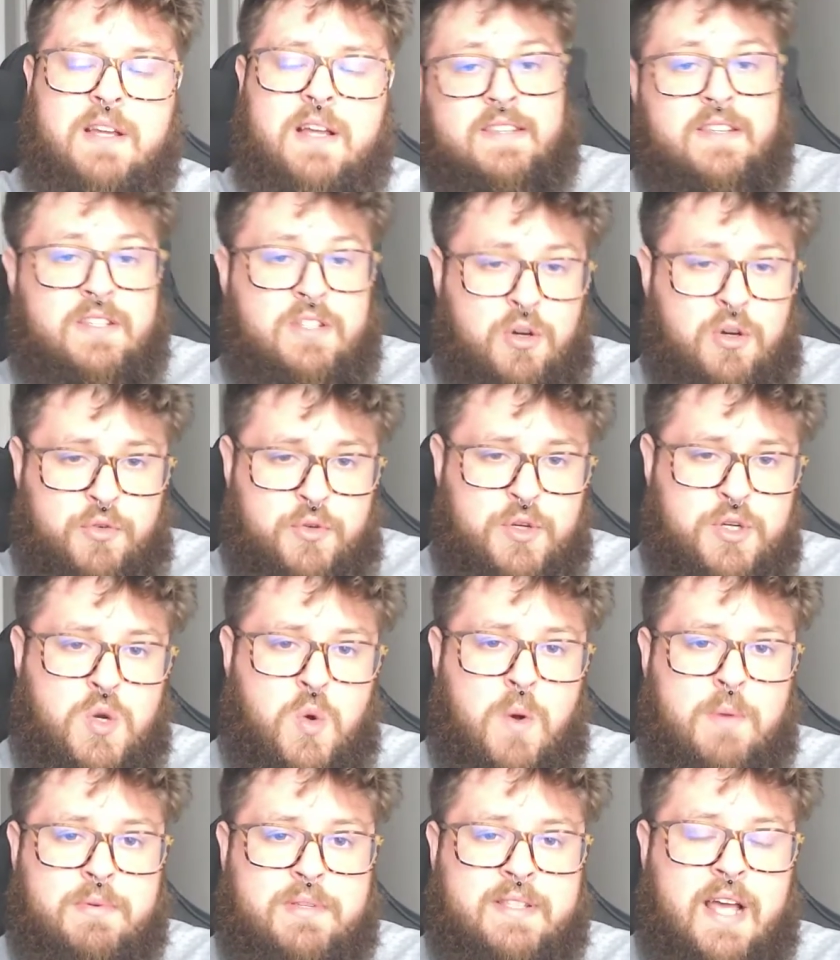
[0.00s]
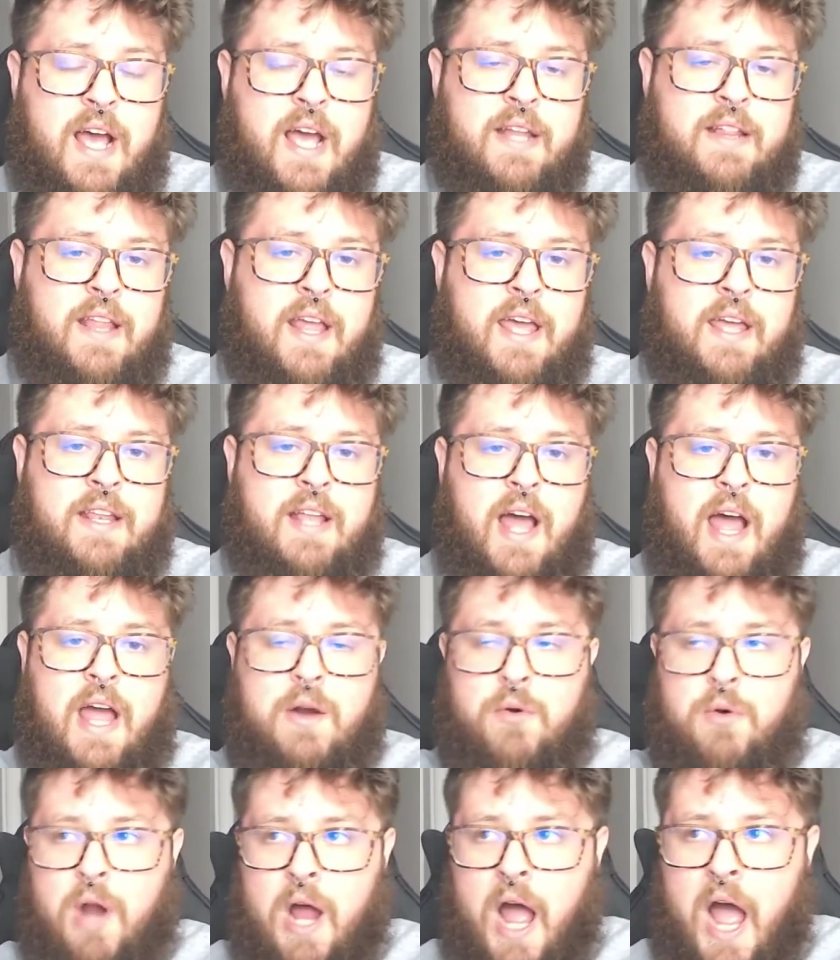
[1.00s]
This is the official website and
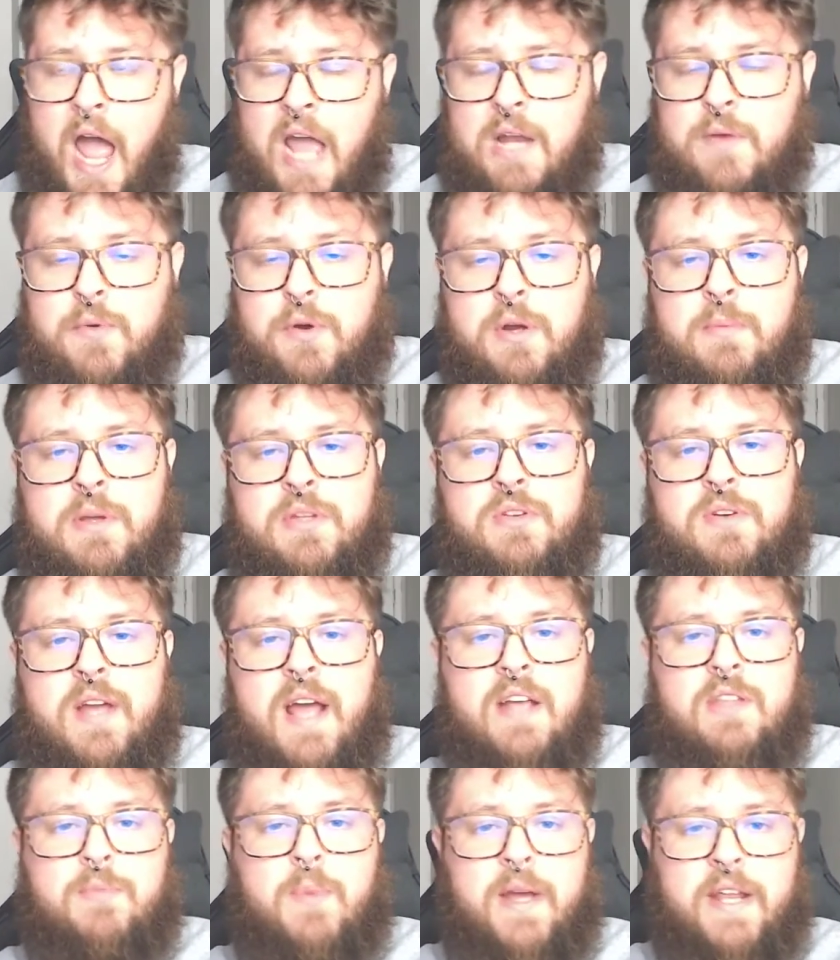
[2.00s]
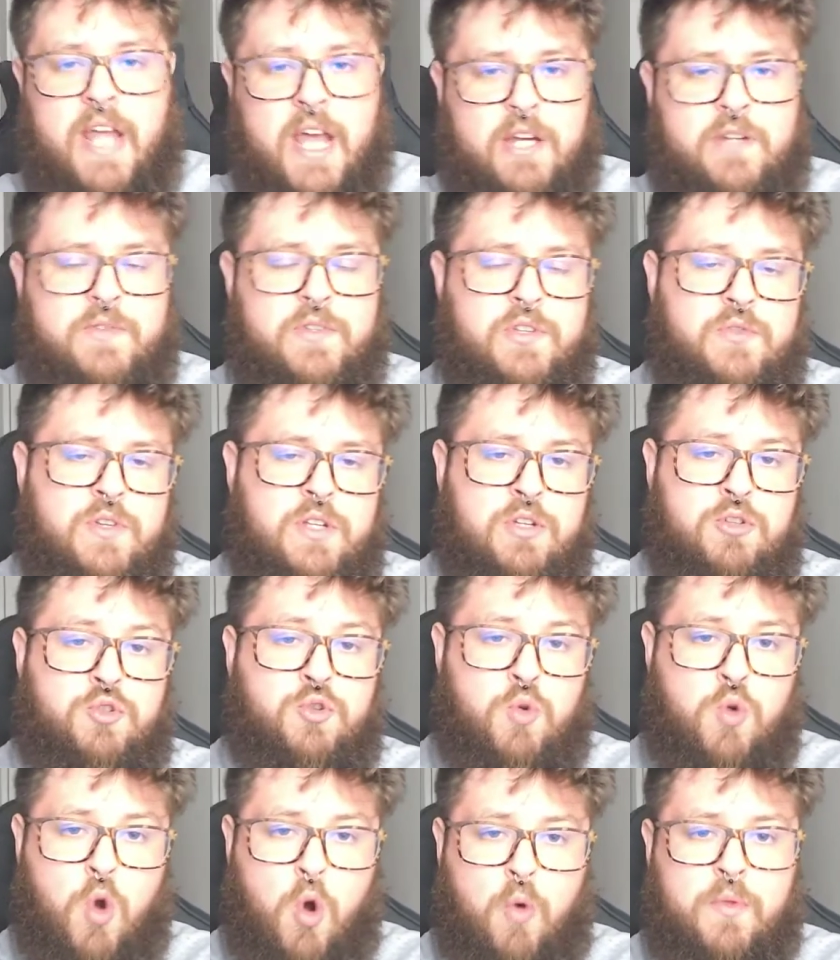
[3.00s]
I highly recommend you guys by the end of this video
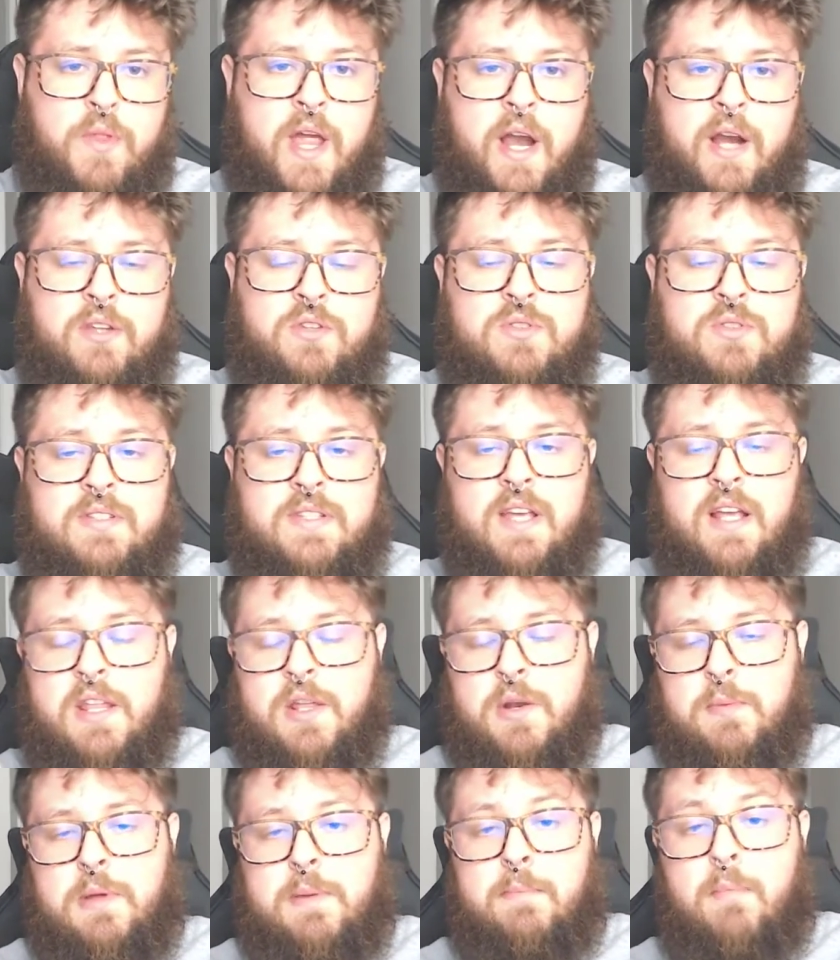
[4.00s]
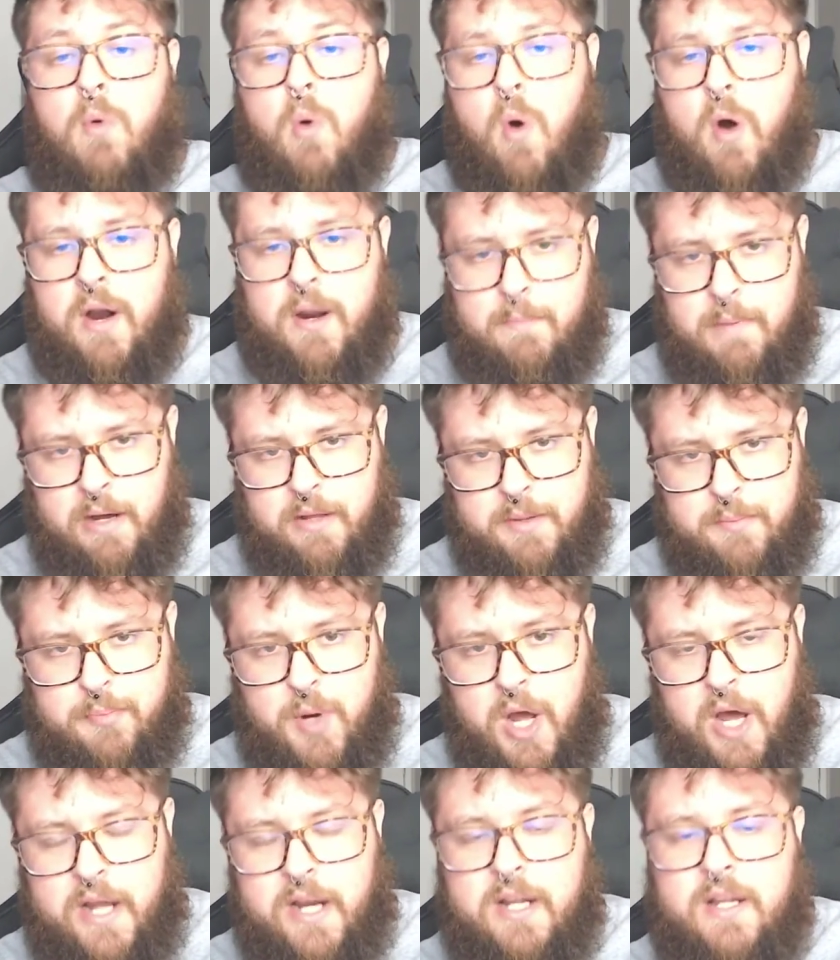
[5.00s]
to go there to see a little bit more about the
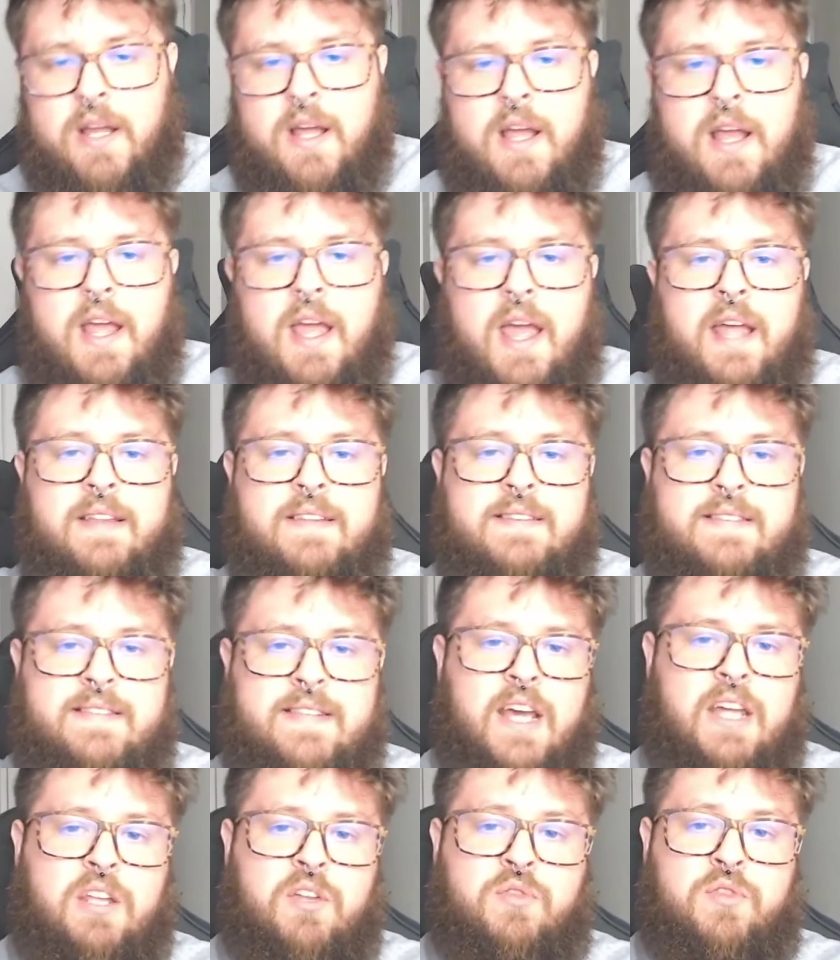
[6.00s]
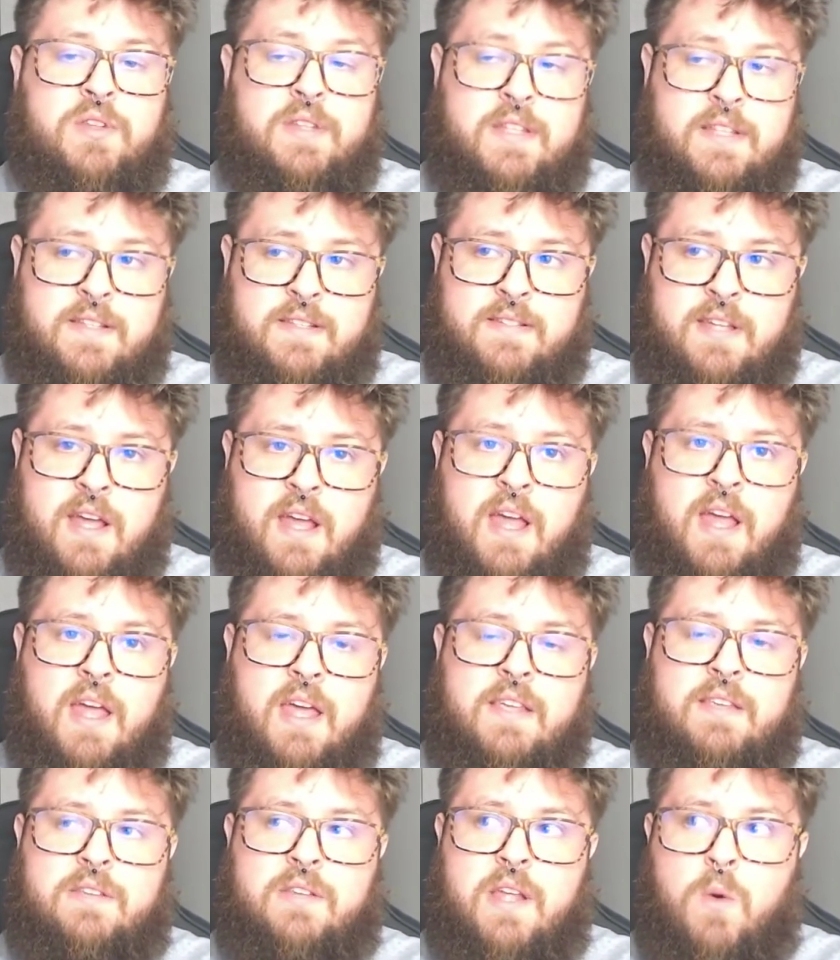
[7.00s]
product and decide if
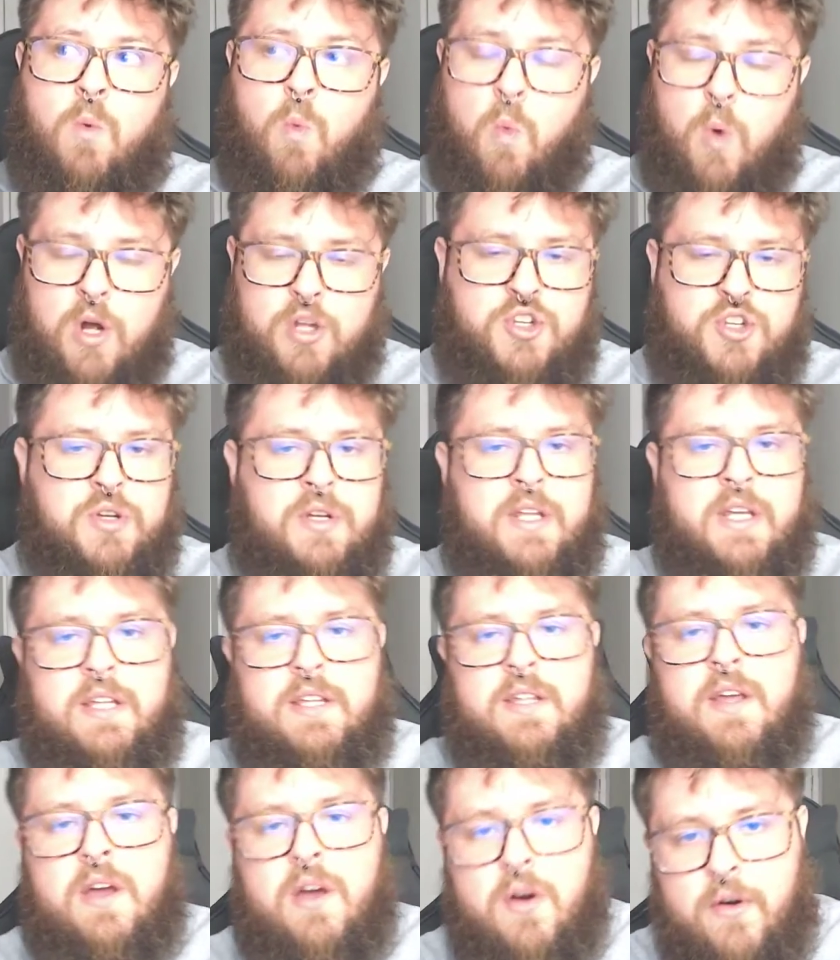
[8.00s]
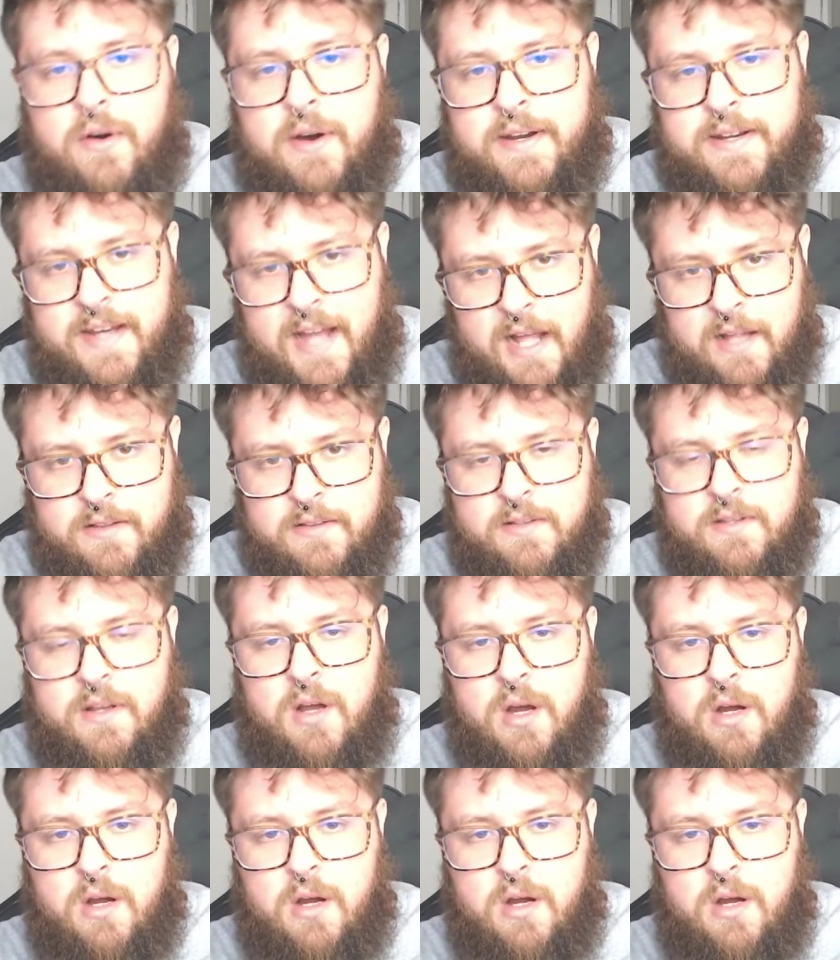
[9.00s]
this is what you need or not.